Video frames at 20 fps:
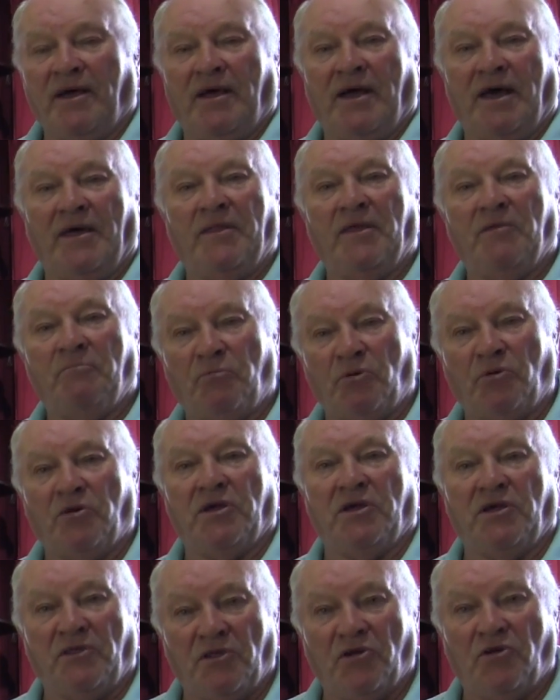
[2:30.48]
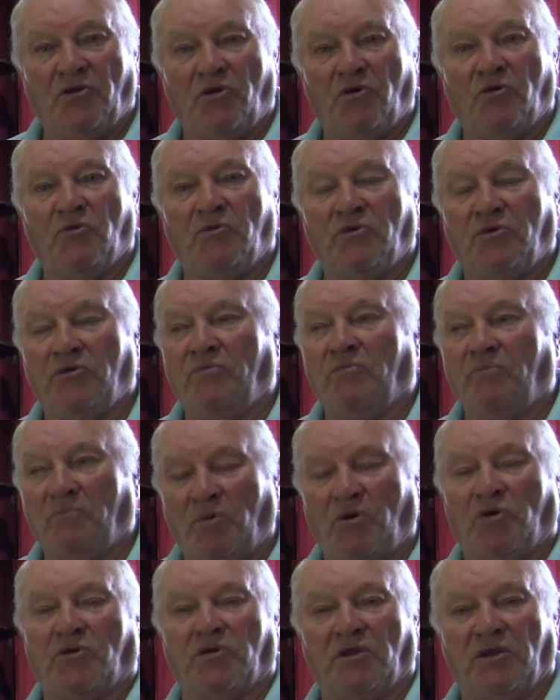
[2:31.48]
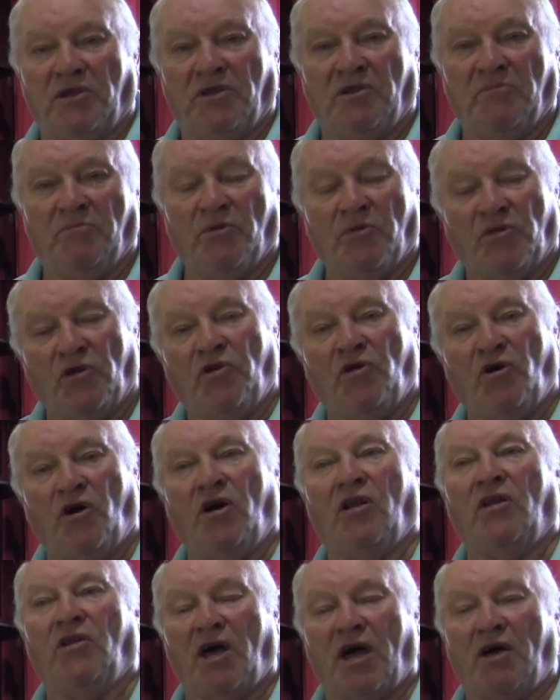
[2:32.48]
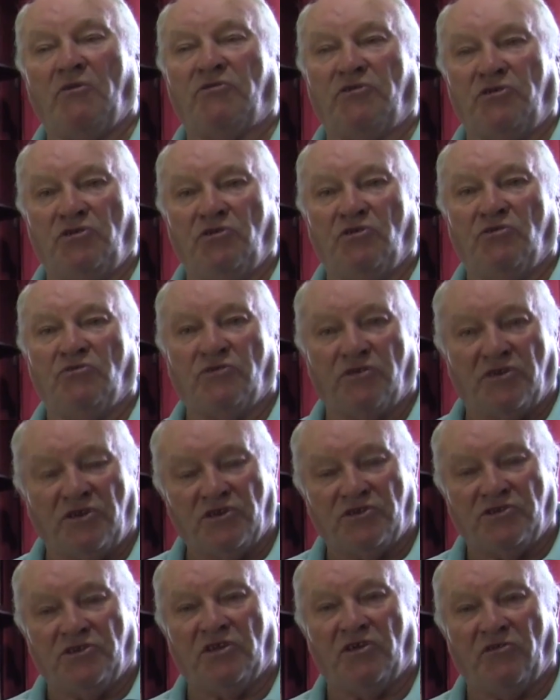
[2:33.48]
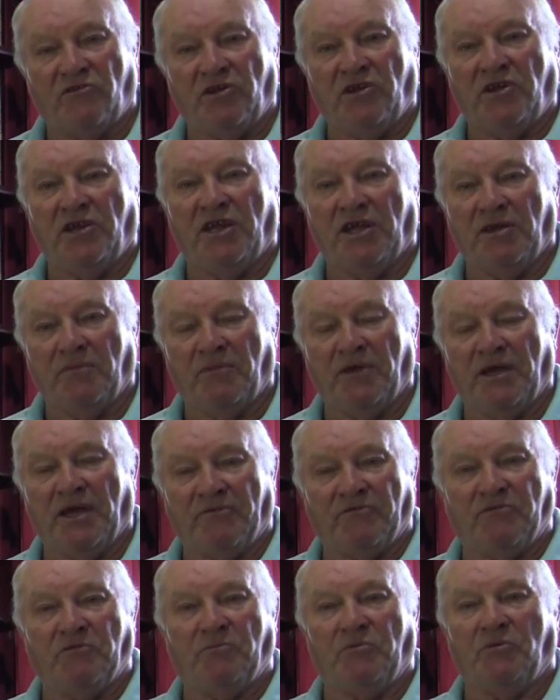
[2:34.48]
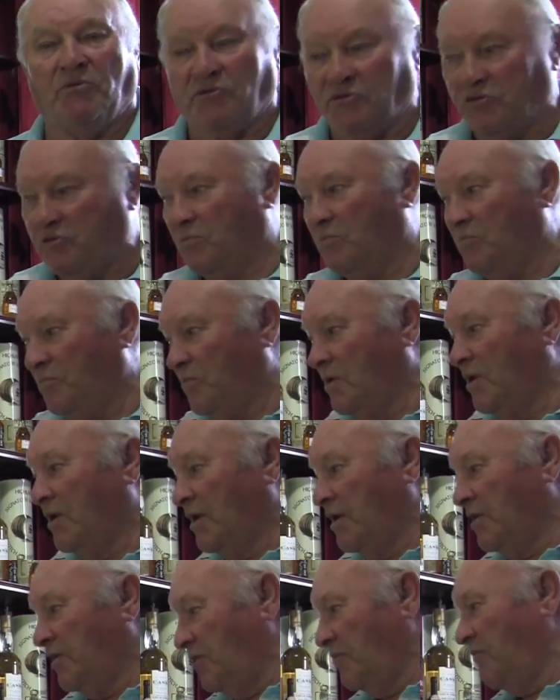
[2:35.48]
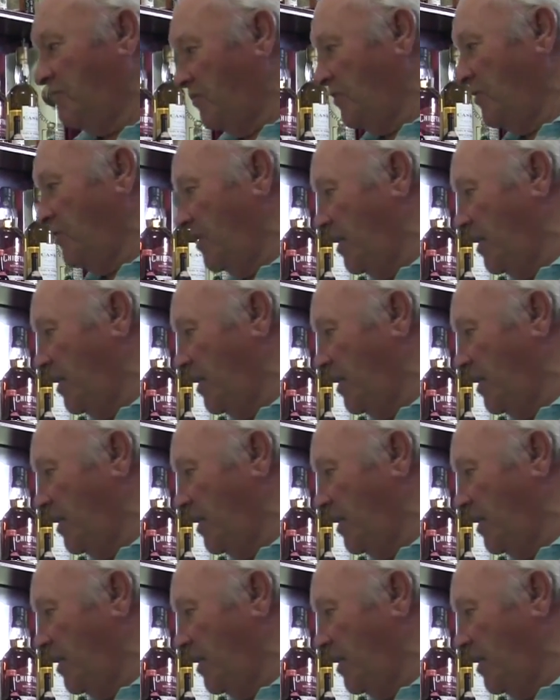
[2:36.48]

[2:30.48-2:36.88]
and then put it in their own bottling, but they're not allowed to use the distillery name. They have to put some different